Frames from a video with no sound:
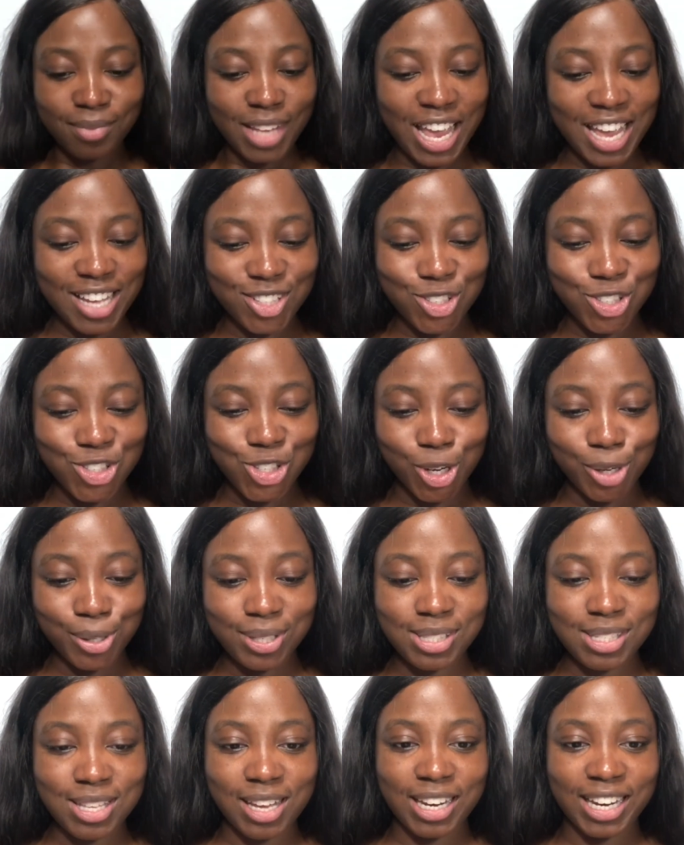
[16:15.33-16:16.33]
It's so
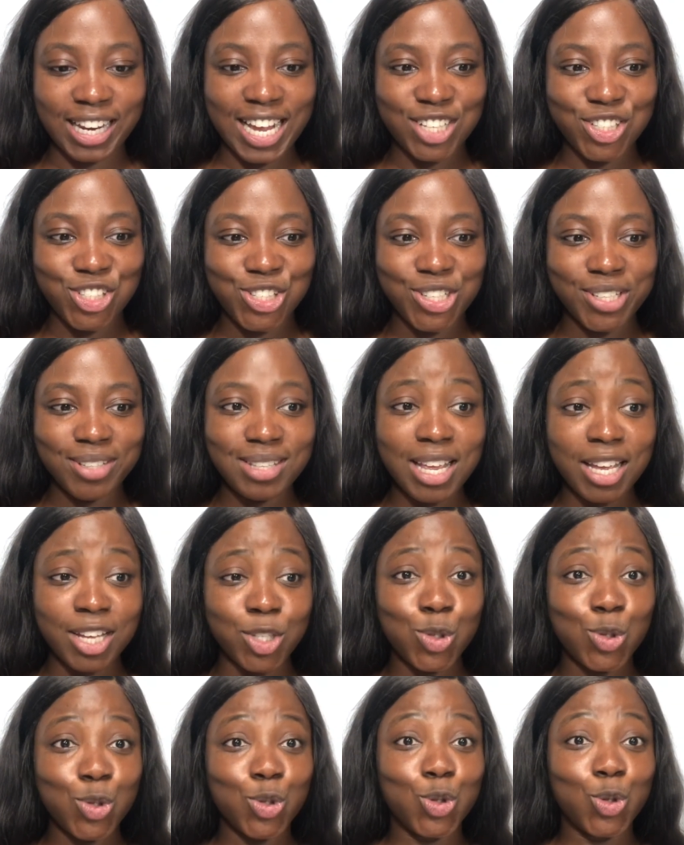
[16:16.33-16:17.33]
stunning. And she's like
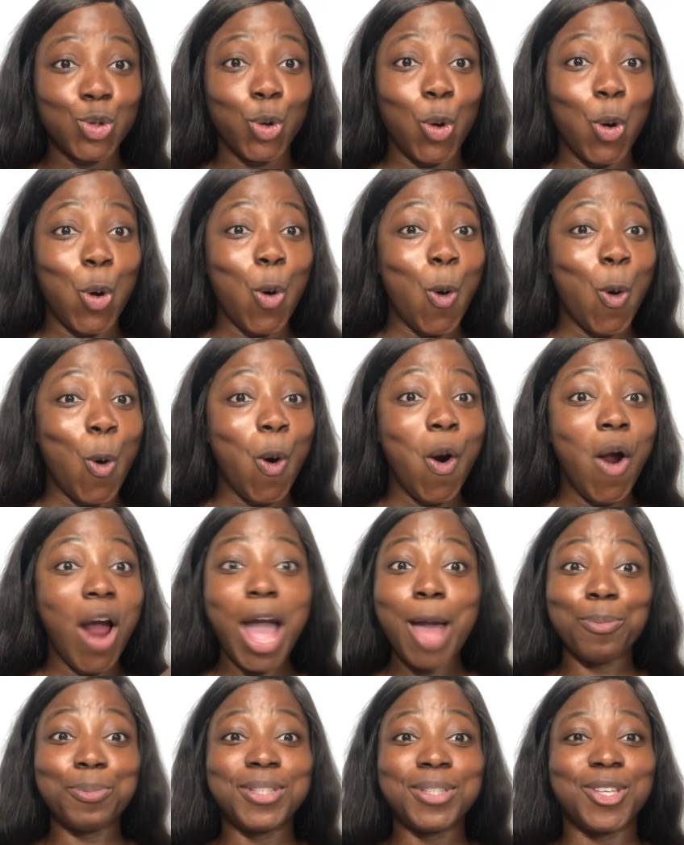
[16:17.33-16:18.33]

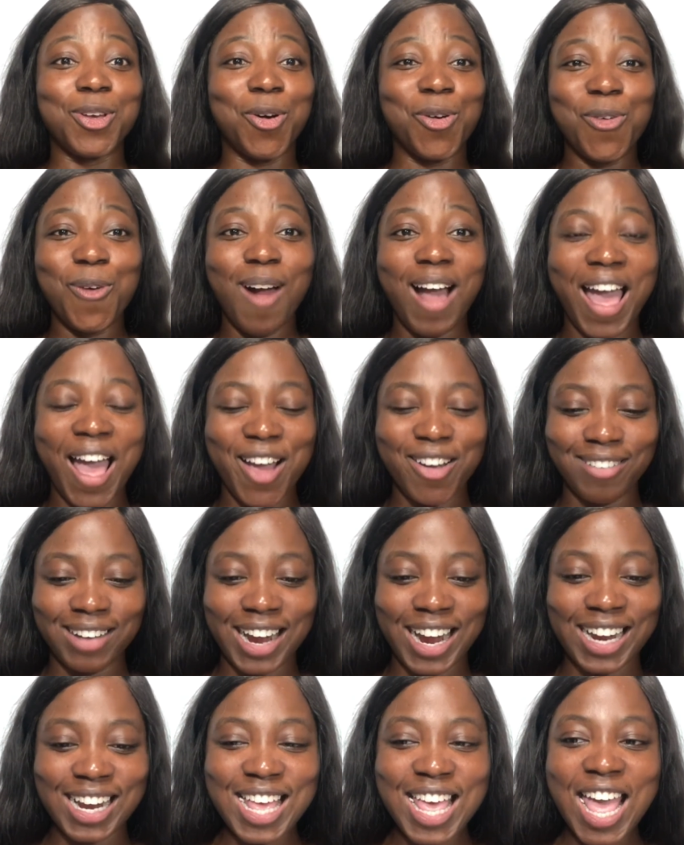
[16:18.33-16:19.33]
swept away,
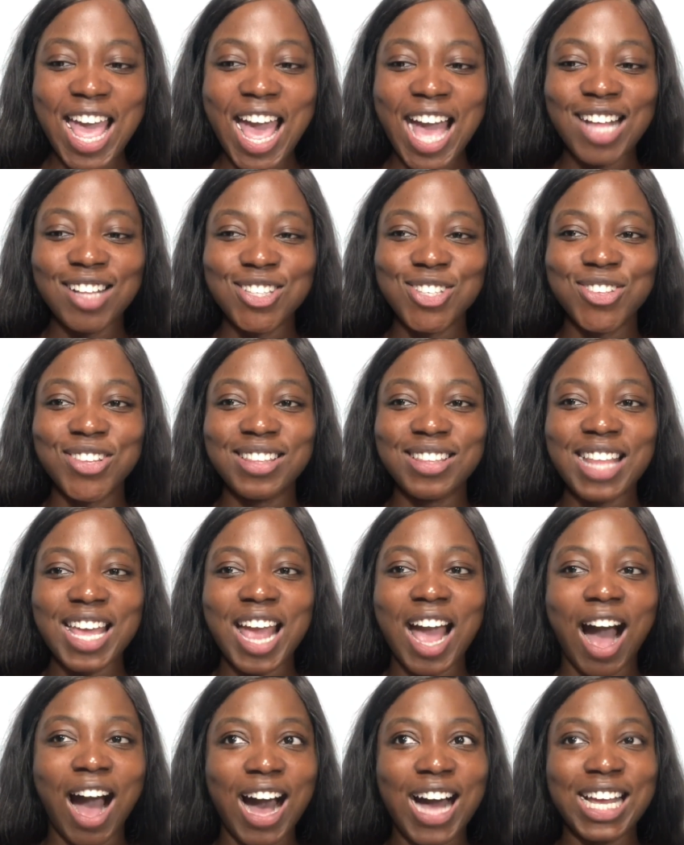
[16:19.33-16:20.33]
right? And so then they
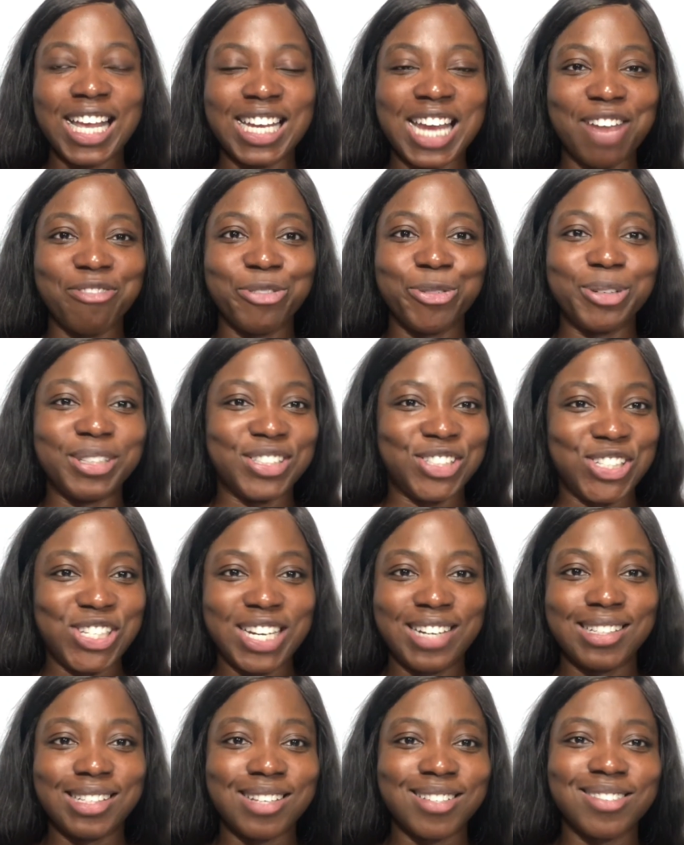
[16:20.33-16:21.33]
hug and everyone
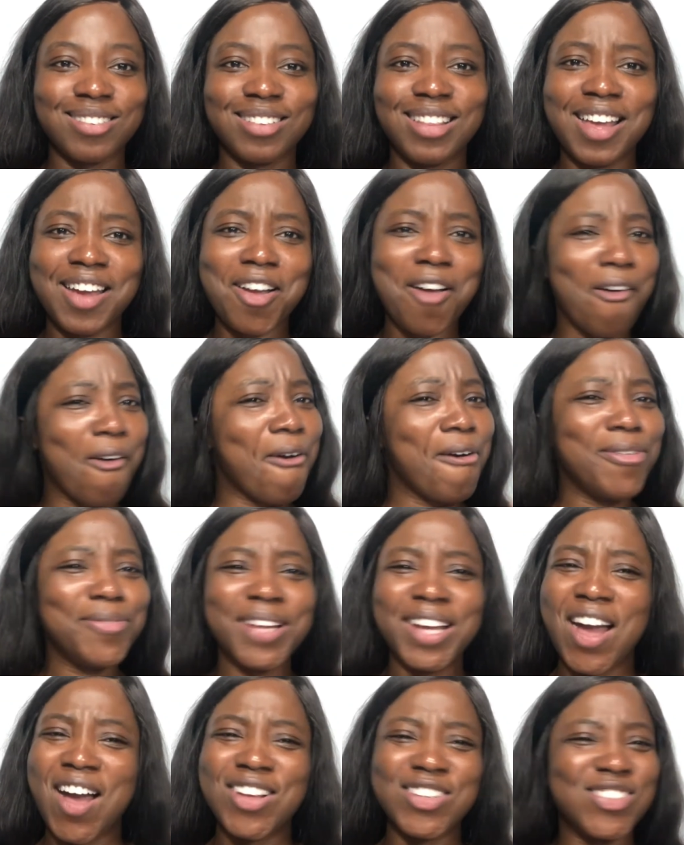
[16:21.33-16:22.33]
cheers because they're like, oh my
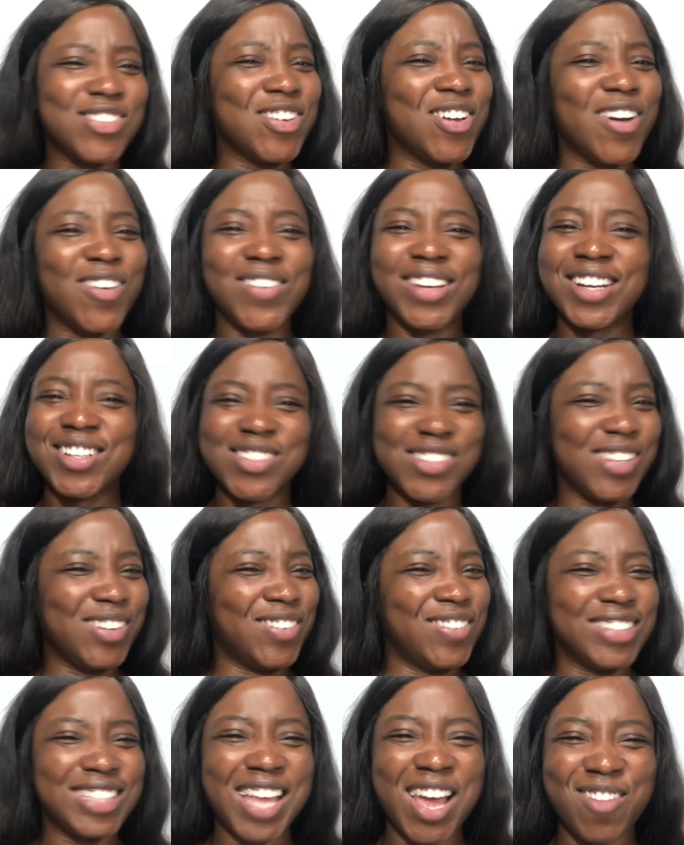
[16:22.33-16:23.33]
gosh, oh my gosh, like
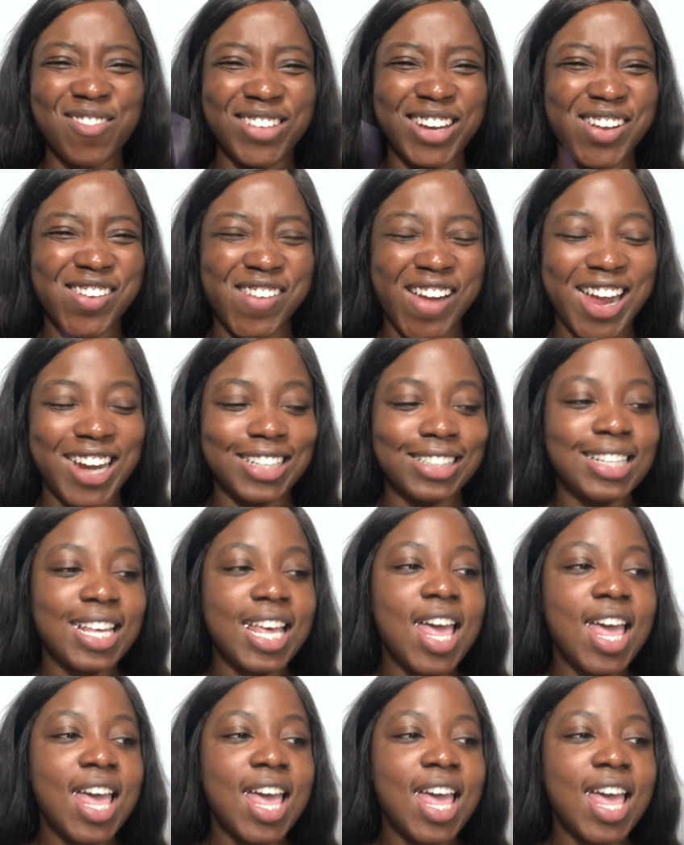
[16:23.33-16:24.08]
what's happening, right?